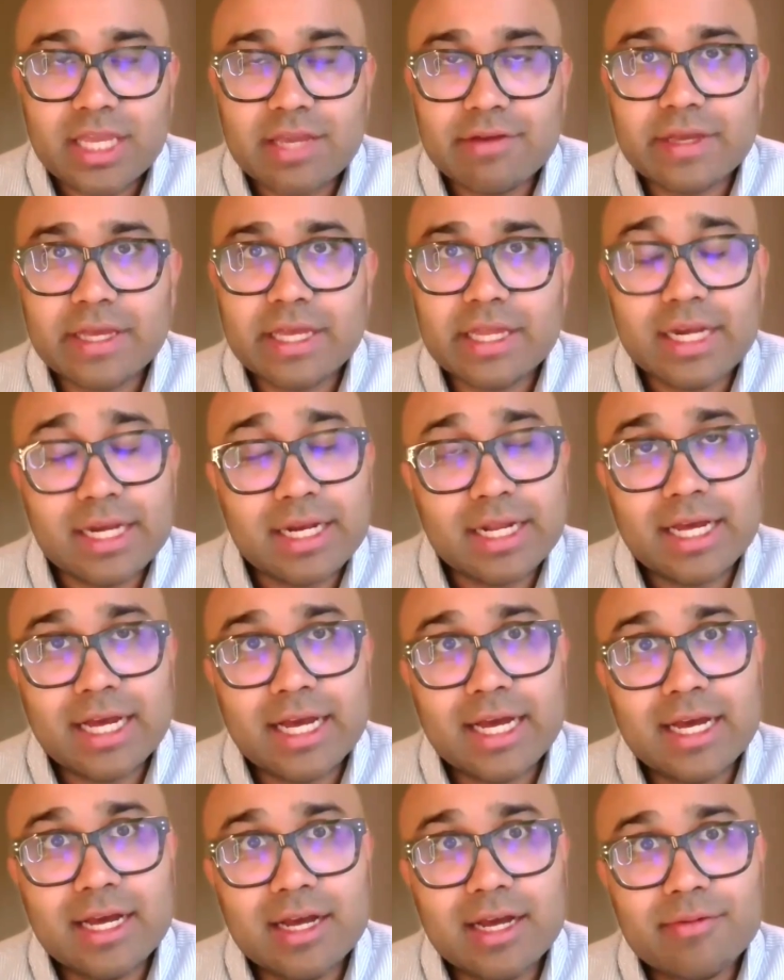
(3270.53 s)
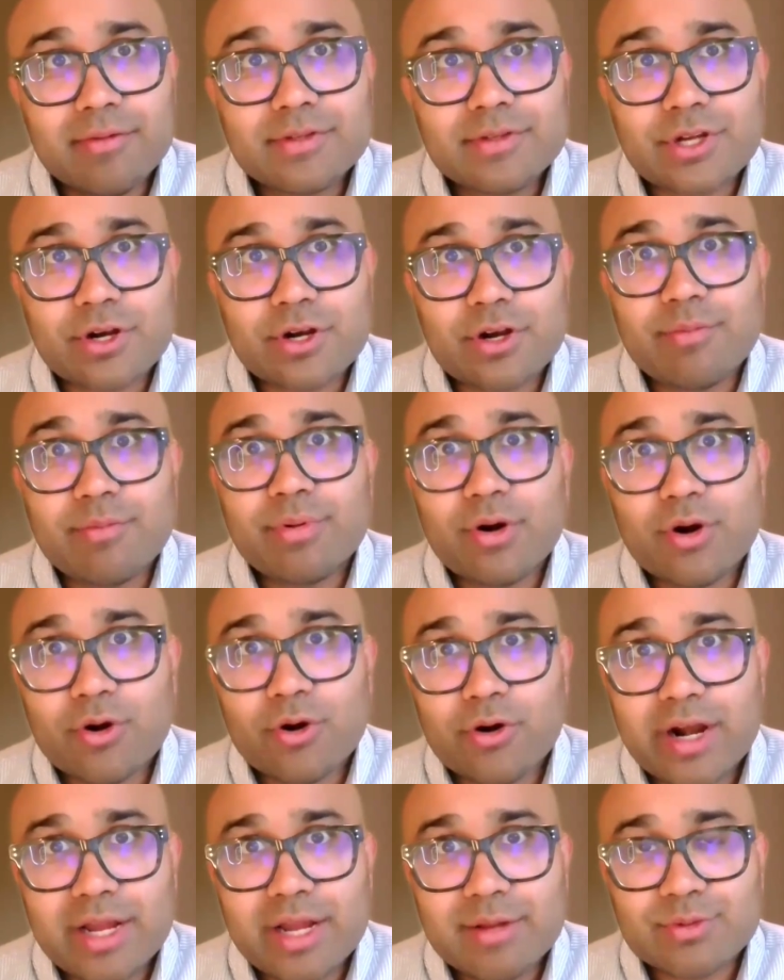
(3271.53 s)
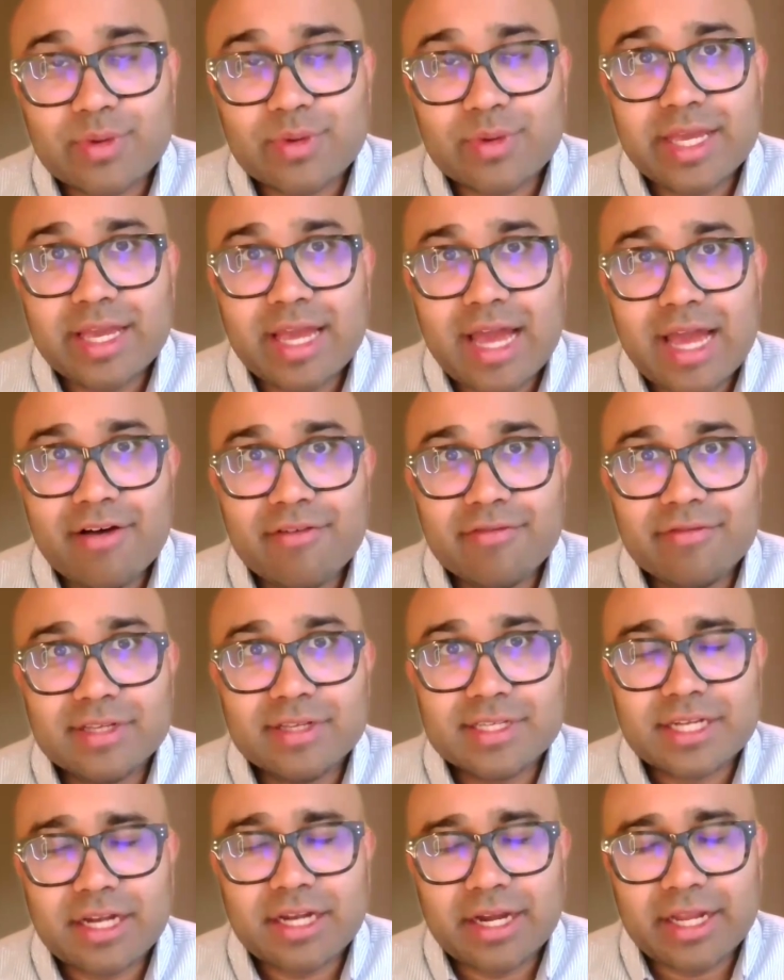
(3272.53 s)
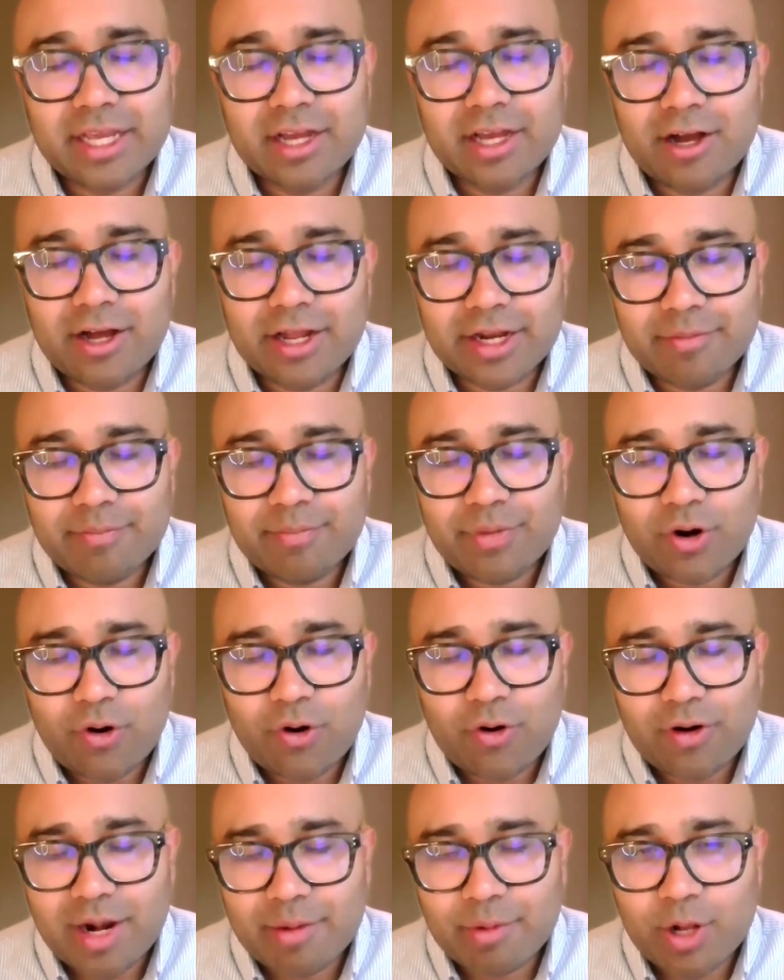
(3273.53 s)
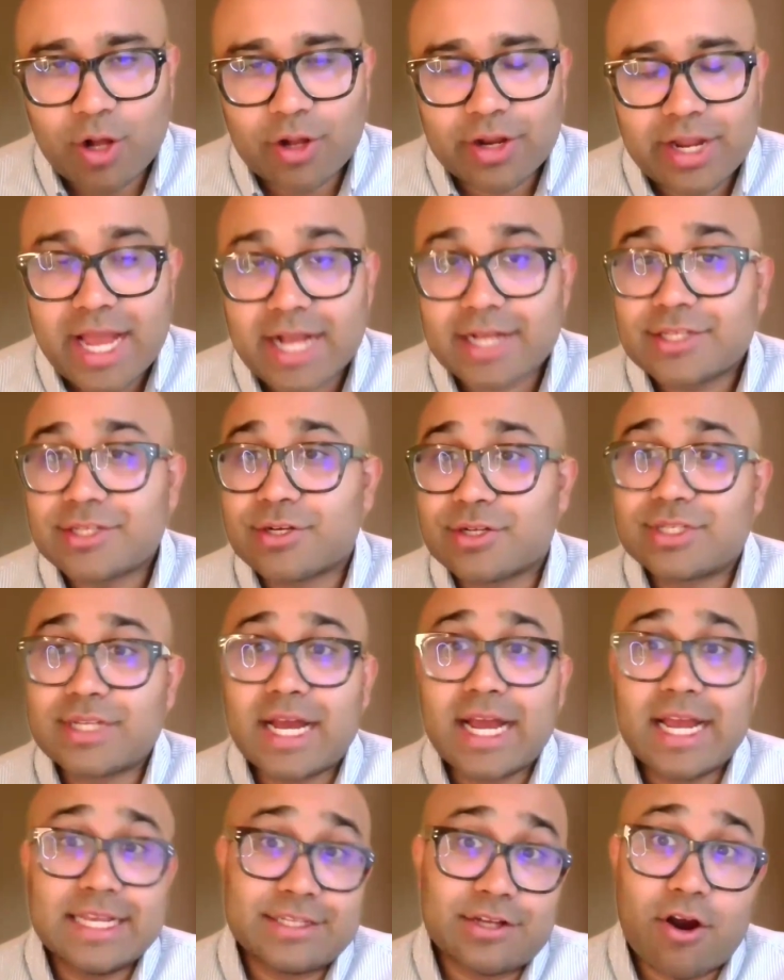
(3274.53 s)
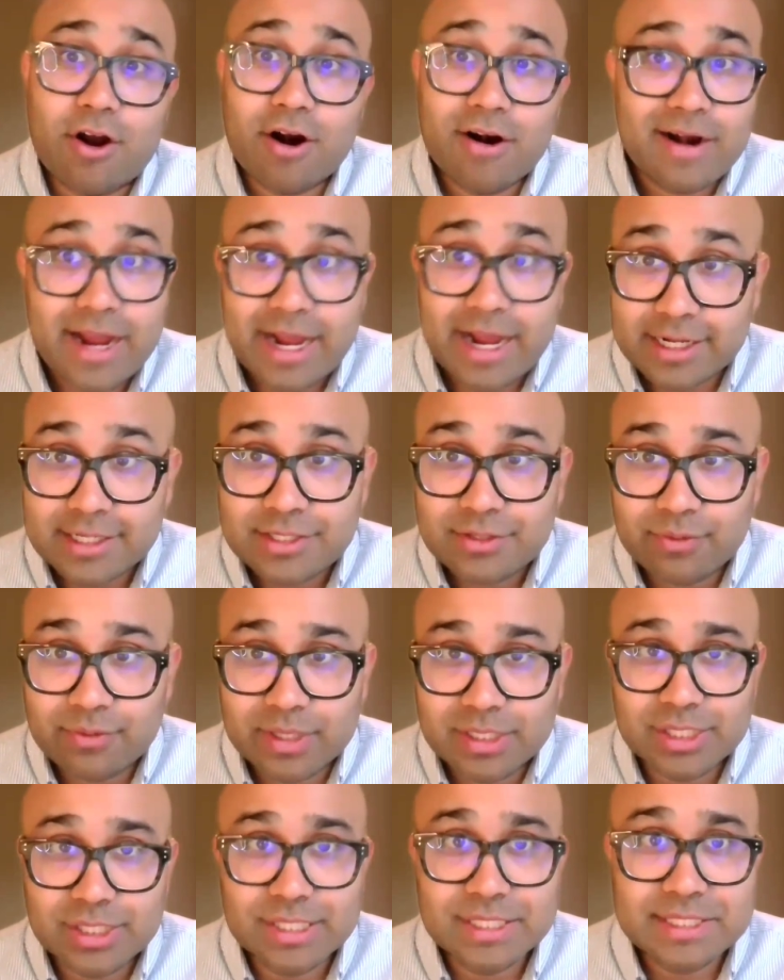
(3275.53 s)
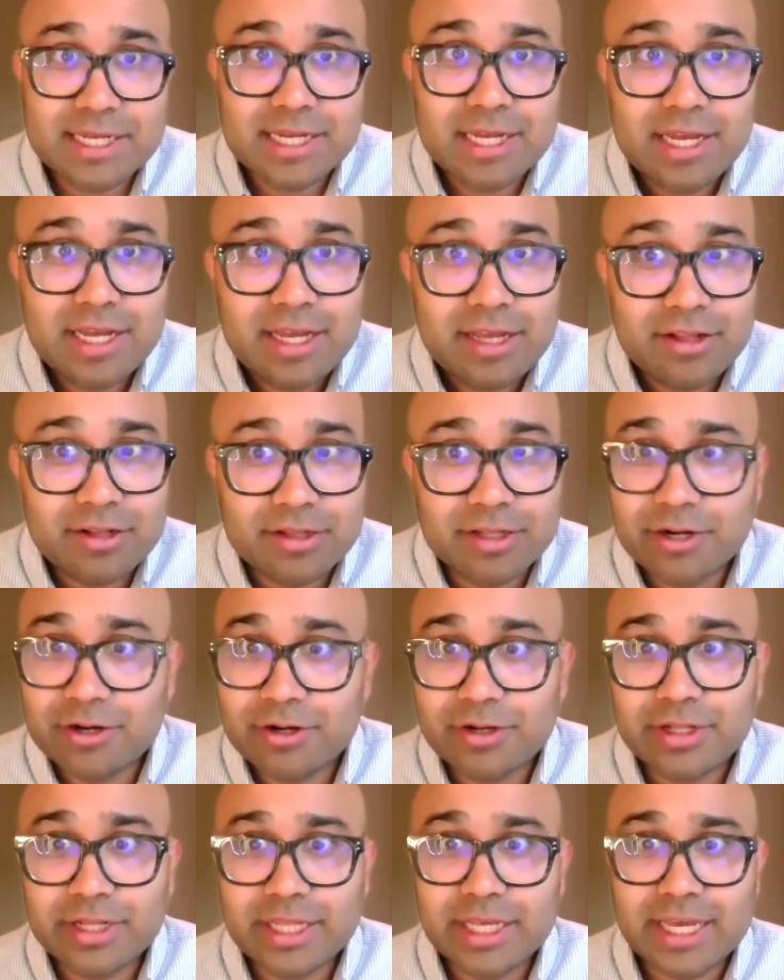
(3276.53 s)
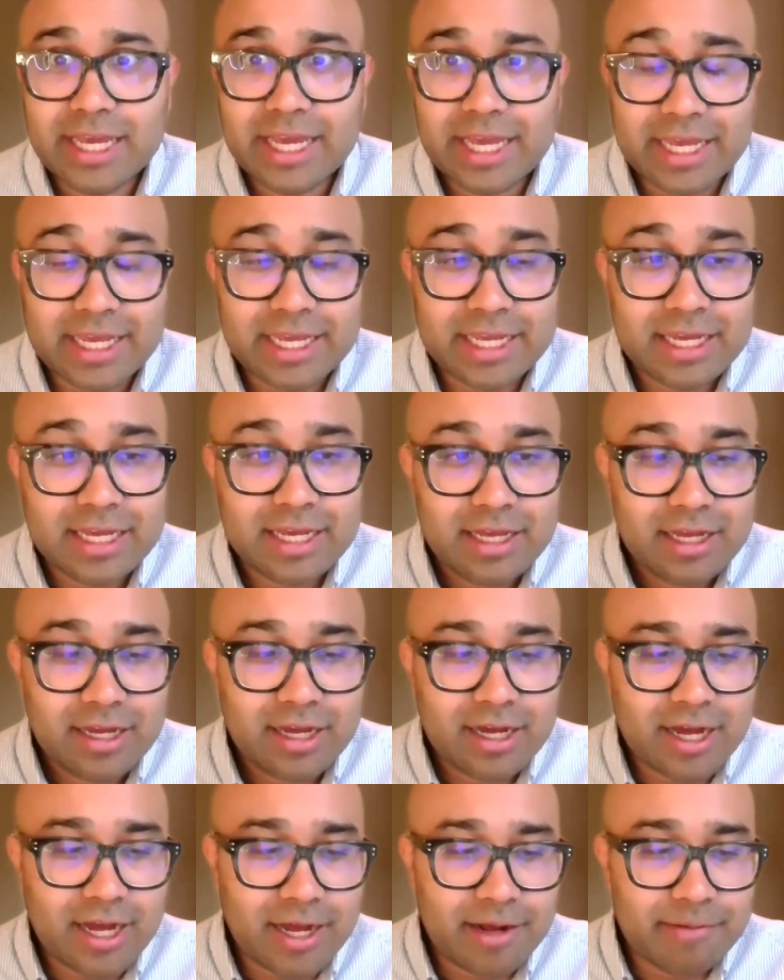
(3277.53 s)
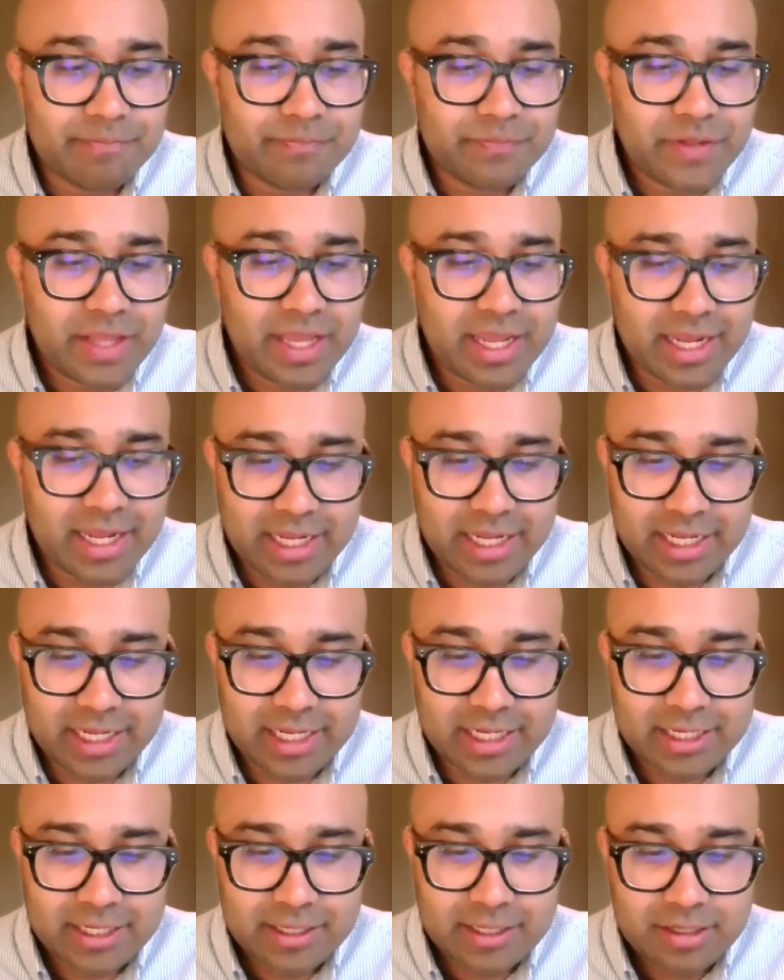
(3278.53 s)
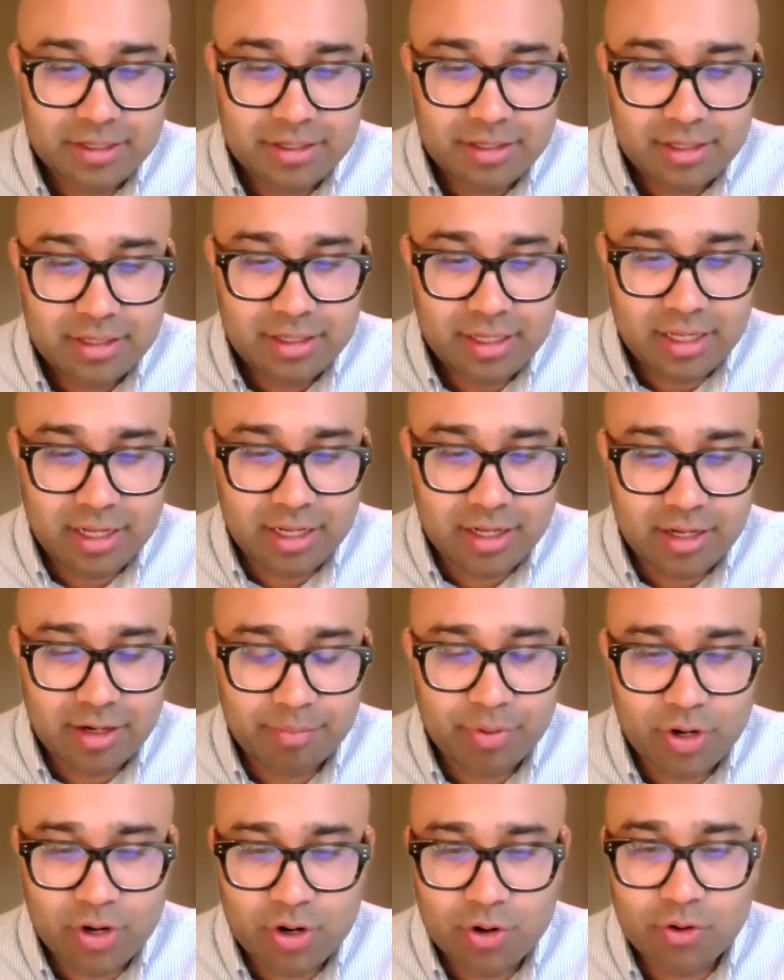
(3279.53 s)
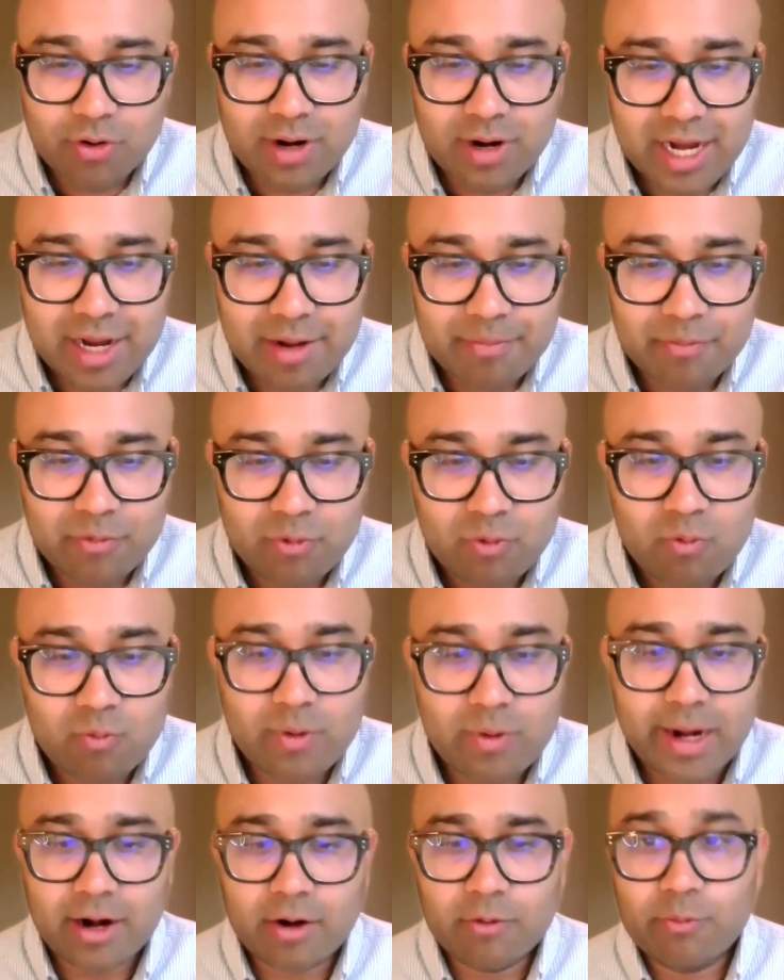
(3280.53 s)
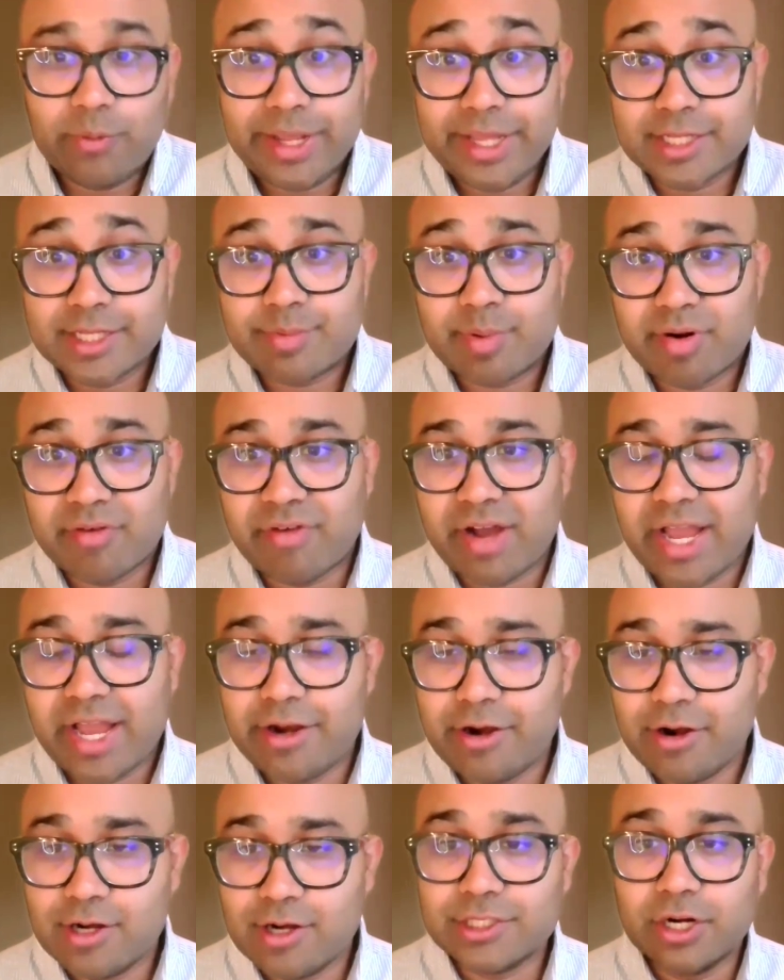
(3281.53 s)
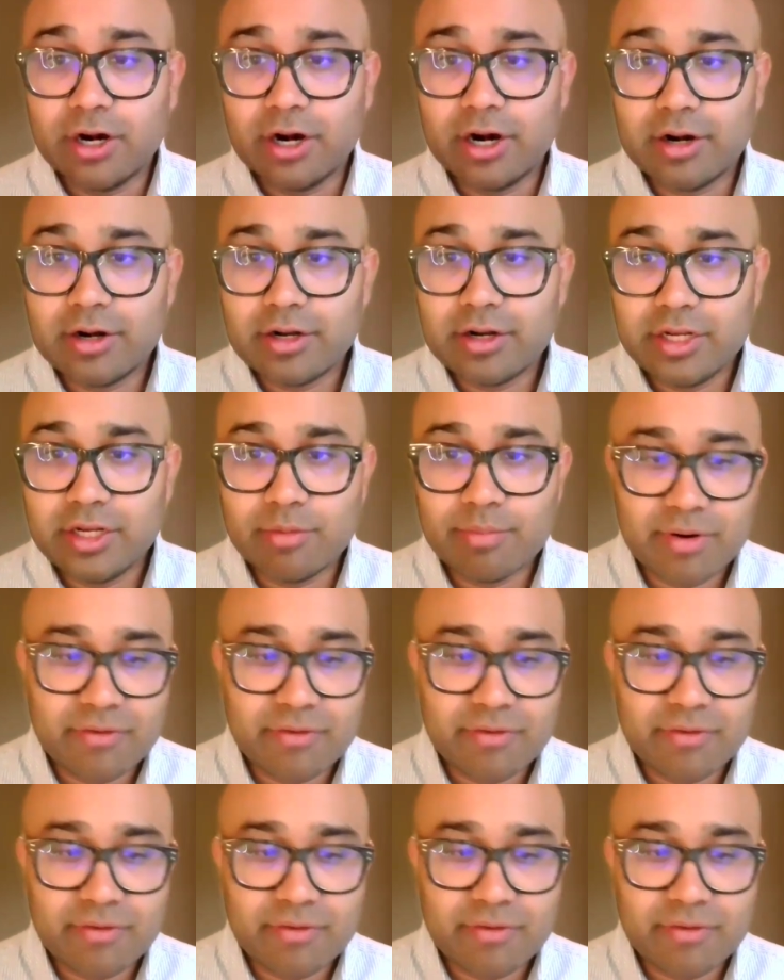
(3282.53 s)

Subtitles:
even certain programs, we have a study on a program called Exercise RX, which is literally a a program where we as providers are,